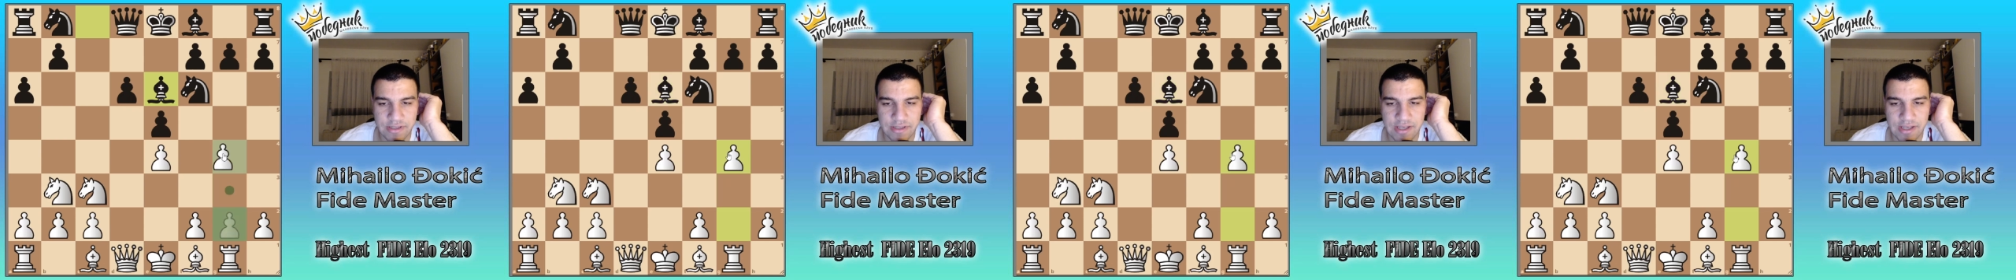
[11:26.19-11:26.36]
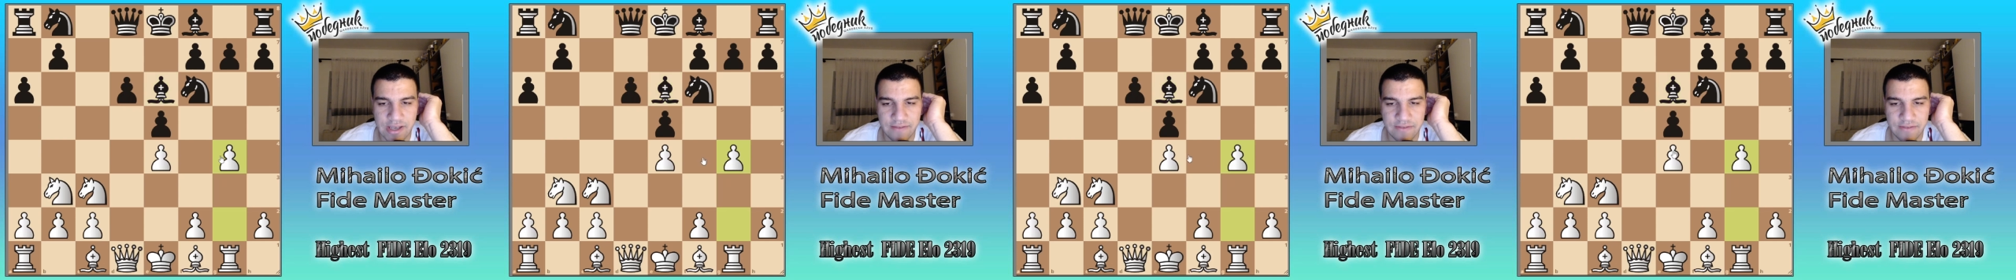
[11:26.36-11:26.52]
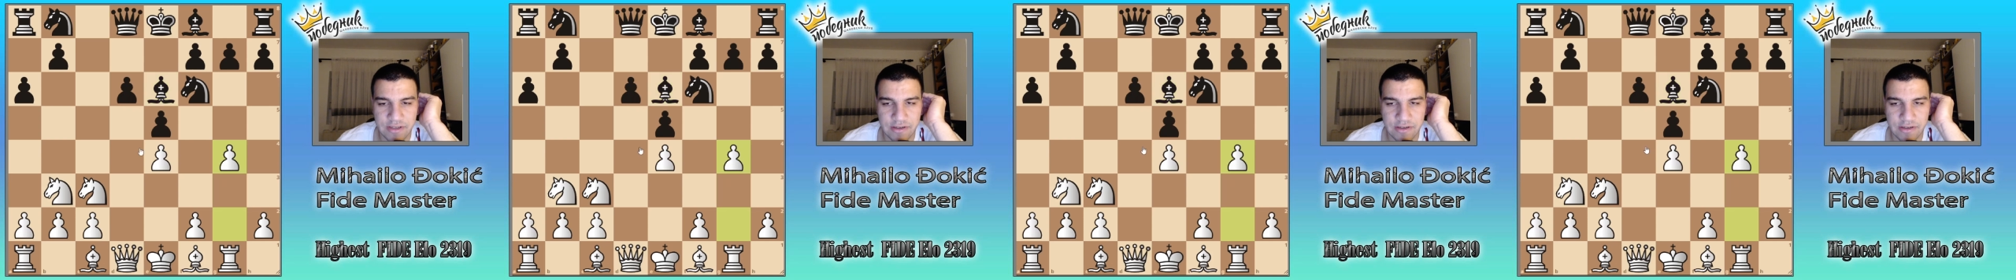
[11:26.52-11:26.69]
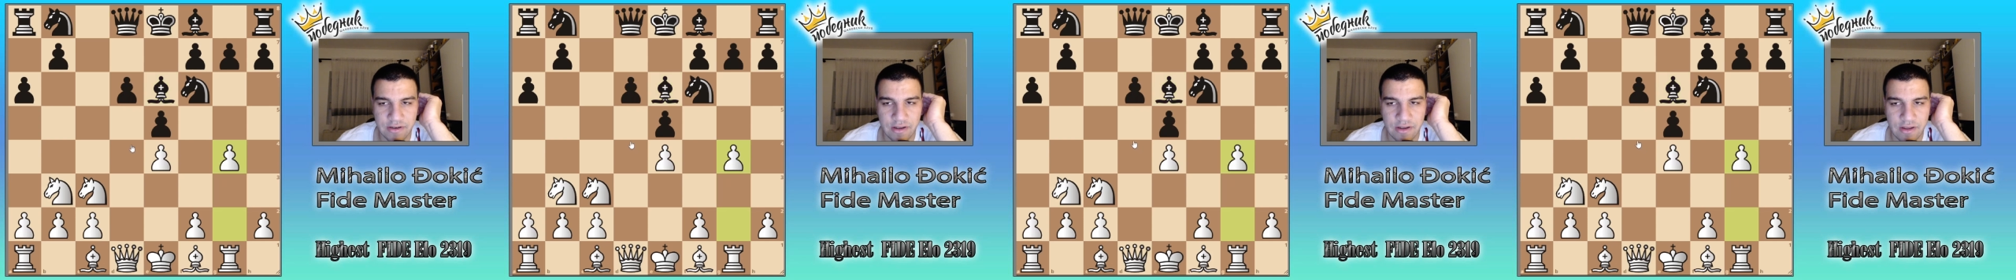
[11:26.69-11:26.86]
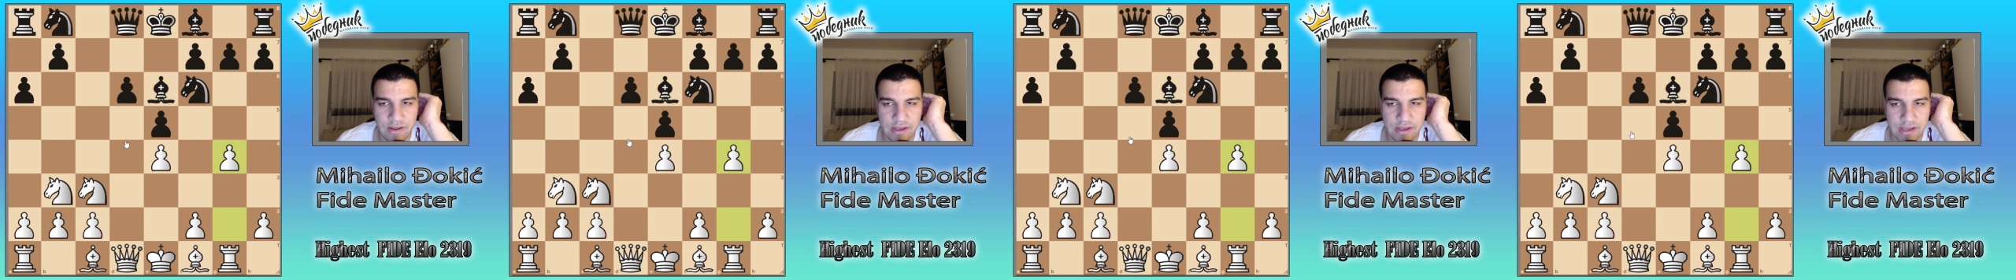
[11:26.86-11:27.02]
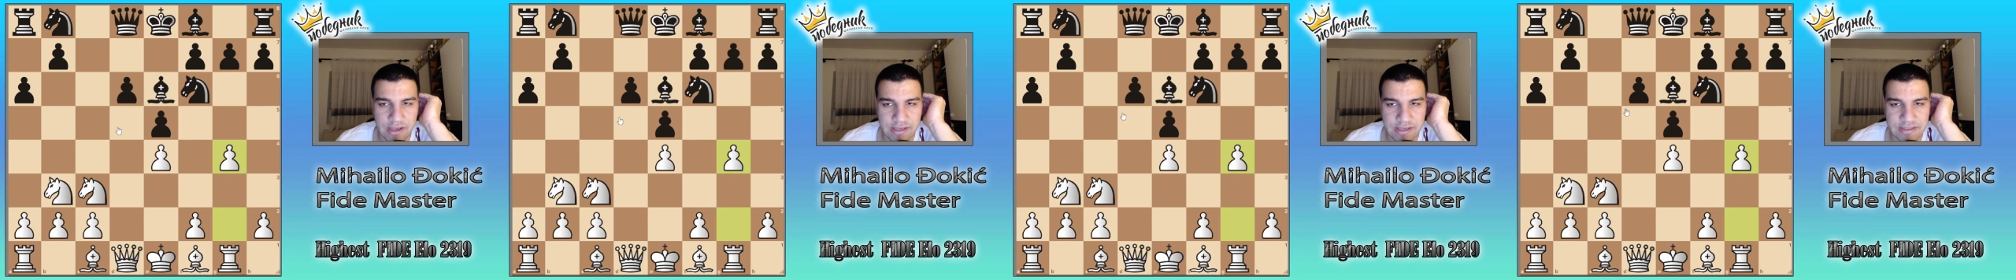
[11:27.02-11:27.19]
having
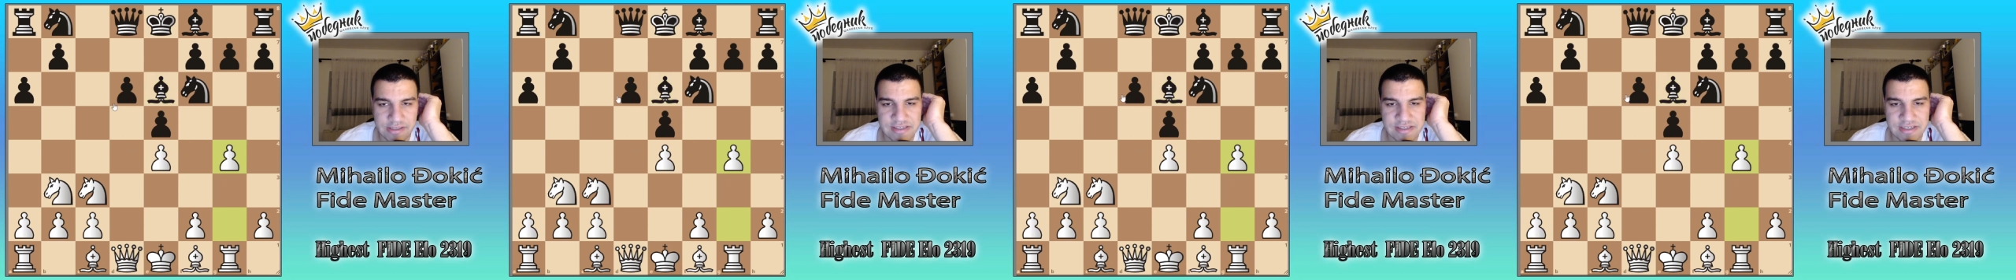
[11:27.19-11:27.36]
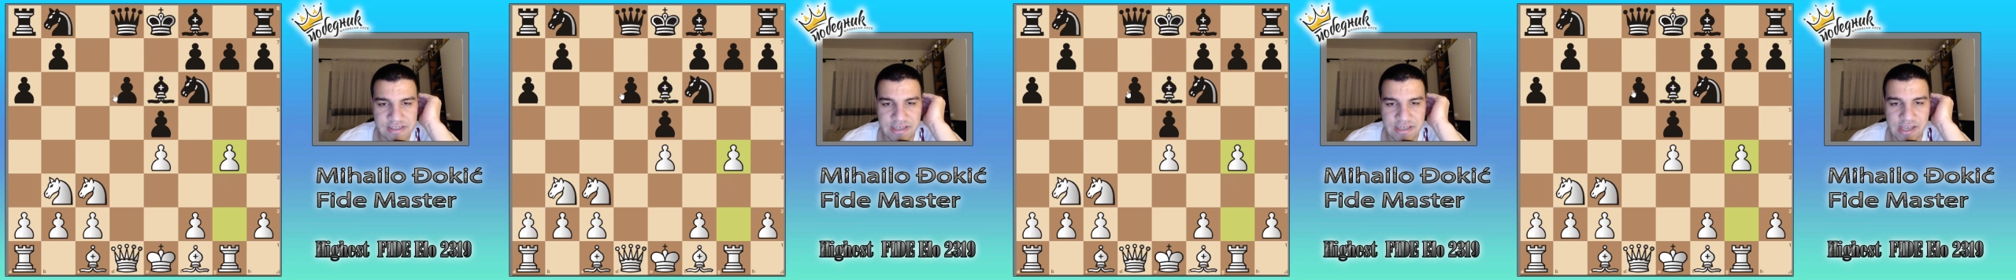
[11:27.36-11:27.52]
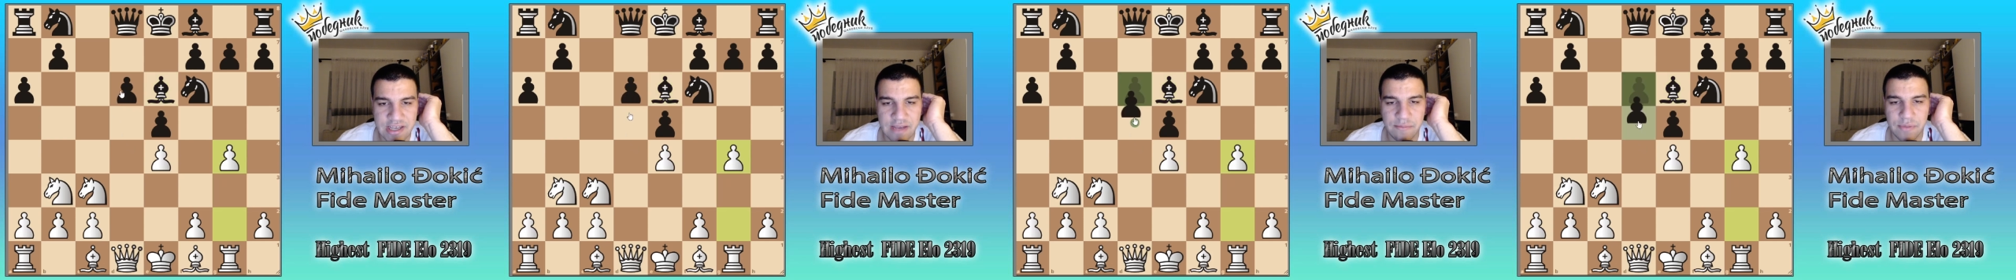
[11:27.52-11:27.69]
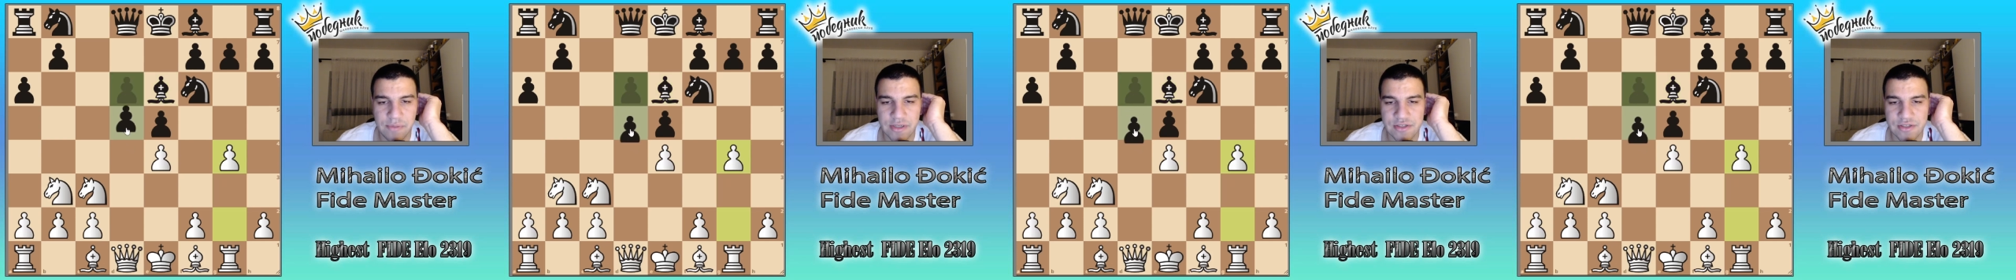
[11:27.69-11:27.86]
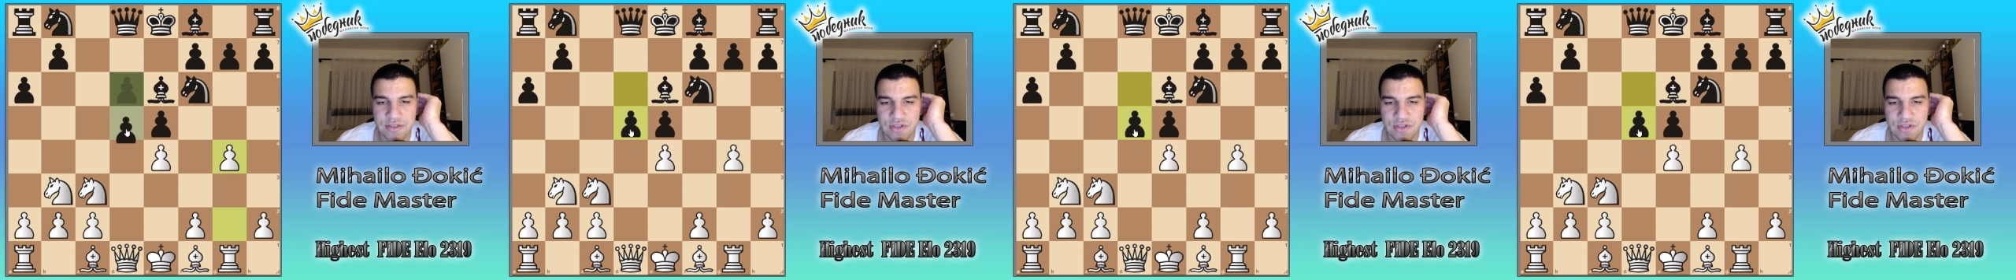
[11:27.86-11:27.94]
an easy gameplay.